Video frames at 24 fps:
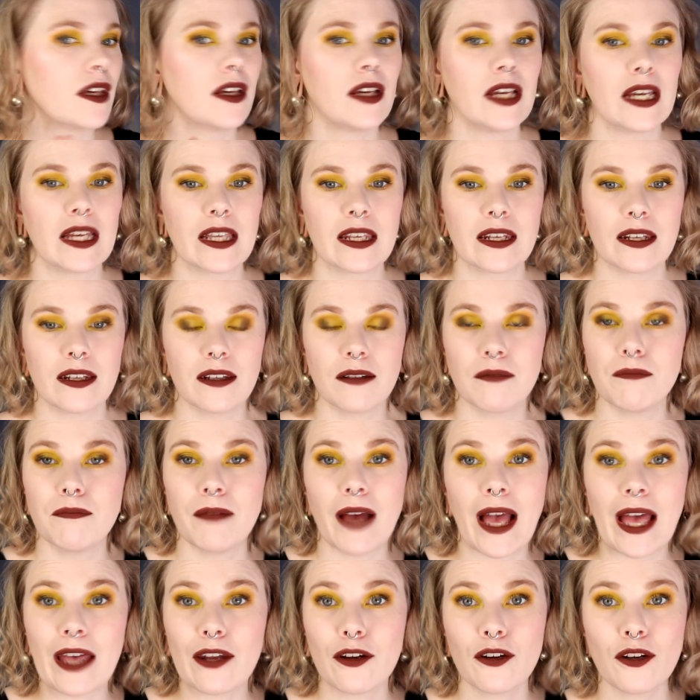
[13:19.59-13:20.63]
And um,
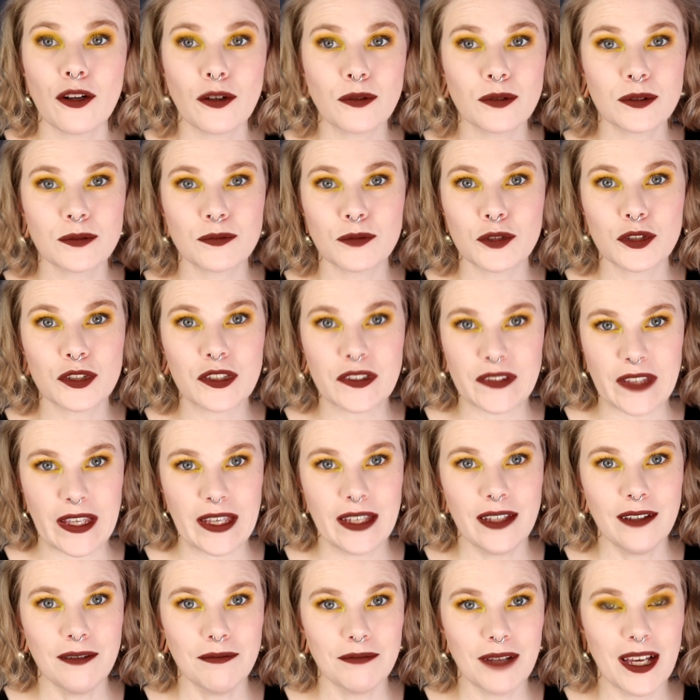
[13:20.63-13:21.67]
I don't know what more to
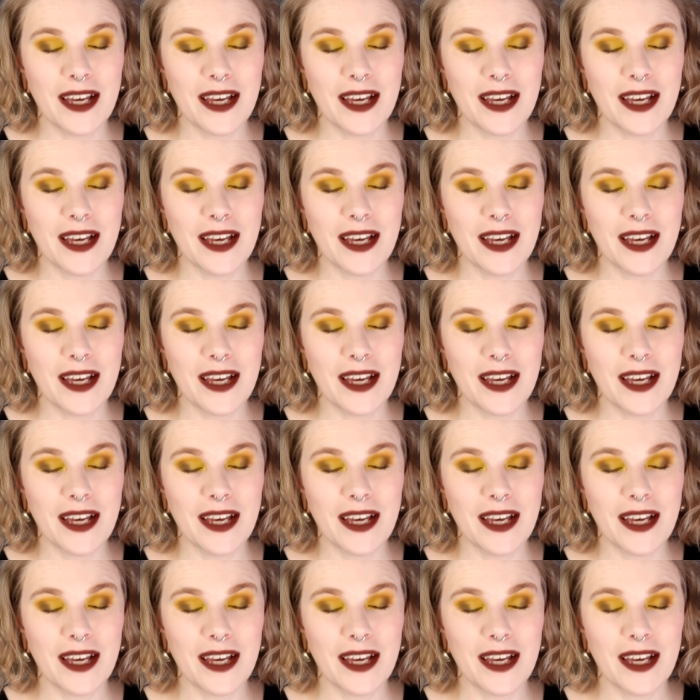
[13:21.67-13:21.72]
say.